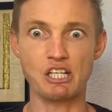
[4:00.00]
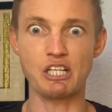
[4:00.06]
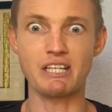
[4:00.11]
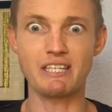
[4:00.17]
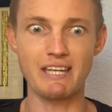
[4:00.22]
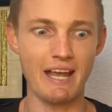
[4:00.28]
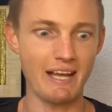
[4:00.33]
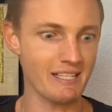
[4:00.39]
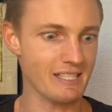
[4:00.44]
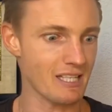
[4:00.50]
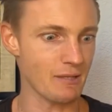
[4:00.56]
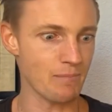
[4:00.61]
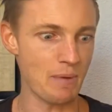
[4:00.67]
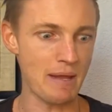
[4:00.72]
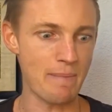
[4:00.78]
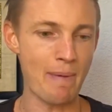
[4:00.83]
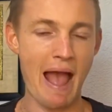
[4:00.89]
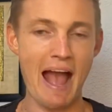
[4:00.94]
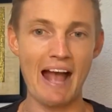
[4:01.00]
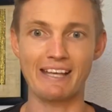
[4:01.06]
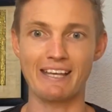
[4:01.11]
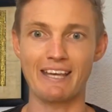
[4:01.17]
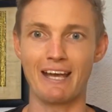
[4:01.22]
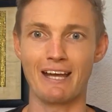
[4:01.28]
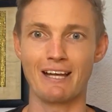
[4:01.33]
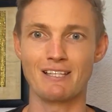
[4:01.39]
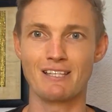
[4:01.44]
she texted me back
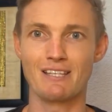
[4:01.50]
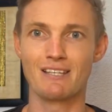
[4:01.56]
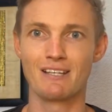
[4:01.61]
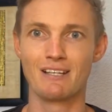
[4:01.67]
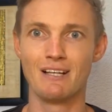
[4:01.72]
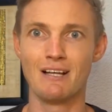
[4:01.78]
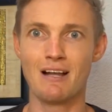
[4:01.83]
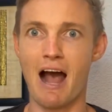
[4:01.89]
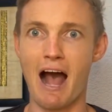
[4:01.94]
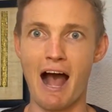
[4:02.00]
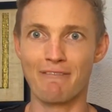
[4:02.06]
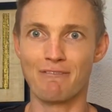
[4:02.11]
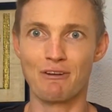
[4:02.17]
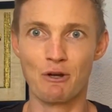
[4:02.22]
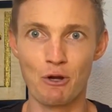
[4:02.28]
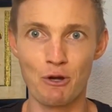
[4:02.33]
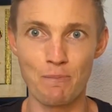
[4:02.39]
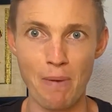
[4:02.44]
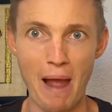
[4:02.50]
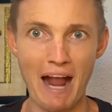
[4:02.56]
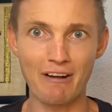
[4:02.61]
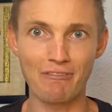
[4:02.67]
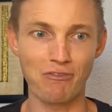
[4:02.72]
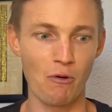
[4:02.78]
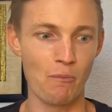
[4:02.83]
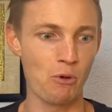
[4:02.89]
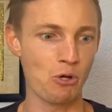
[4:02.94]
yet? I haven't heard
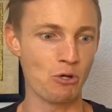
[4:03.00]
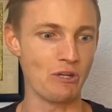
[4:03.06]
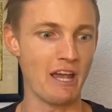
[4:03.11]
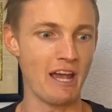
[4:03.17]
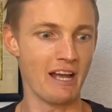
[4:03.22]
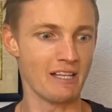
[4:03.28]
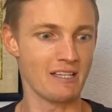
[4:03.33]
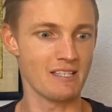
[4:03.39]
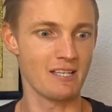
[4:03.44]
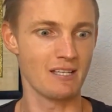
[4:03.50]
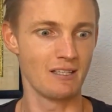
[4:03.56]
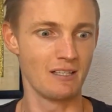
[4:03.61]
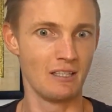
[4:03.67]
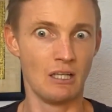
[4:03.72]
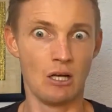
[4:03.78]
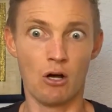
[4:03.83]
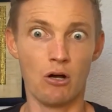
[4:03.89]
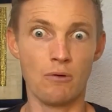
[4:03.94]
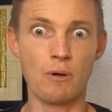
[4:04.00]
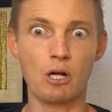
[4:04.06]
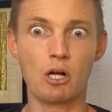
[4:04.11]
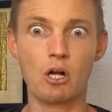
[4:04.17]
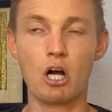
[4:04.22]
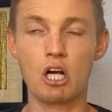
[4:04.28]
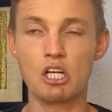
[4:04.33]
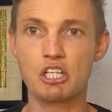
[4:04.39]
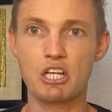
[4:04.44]
back from her yet. Oh my
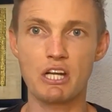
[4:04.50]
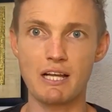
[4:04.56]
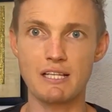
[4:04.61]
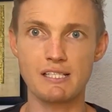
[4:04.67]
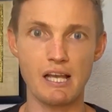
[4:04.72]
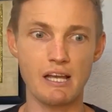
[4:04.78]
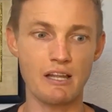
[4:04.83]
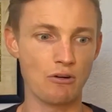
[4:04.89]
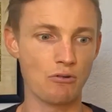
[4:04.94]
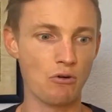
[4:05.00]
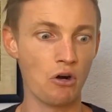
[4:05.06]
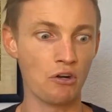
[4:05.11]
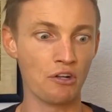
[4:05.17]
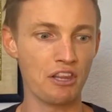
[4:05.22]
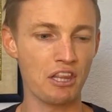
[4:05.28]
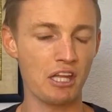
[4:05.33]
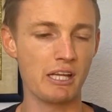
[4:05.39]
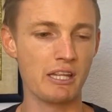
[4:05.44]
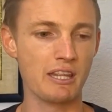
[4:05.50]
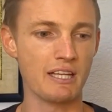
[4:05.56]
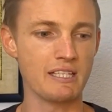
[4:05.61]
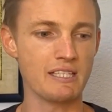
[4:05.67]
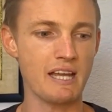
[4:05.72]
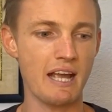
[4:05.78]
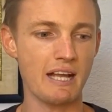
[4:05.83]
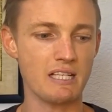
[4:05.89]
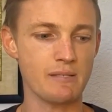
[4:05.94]
gosh, did I say the wrong thing in the
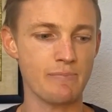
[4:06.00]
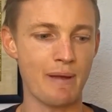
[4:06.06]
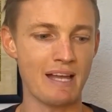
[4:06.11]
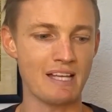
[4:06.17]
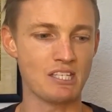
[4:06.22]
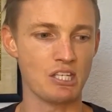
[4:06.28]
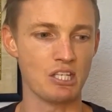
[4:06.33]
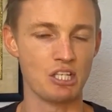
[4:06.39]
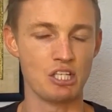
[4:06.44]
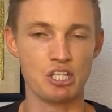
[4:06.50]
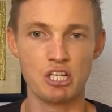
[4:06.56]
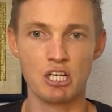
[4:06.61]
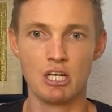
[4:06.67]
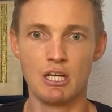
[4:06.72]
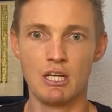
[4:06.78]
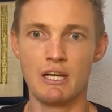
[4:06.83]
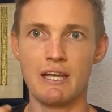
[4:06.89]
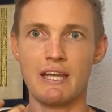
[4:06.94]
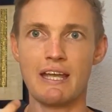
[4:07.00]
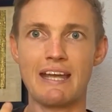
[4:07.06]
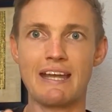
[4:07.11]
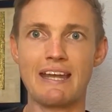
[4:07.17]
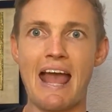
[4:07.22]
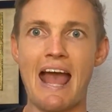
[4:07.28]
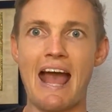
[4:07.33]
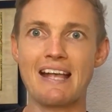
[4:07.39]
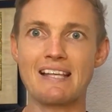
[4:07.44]
text message? It
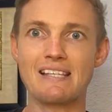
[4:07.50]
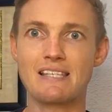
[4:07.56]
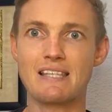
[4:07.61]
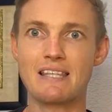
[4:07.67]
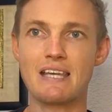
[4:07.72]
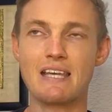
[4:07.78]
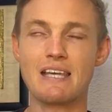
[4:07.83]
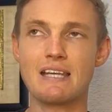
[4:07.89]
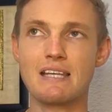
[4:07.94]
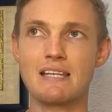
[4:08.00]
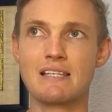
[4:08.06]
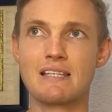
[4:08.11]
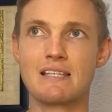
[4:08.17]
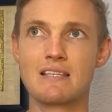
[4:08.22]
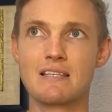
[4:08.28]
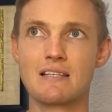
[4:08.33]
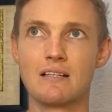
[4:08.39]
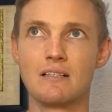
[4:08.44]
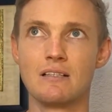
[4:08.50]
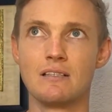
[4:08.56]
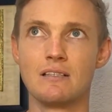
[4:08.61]
has these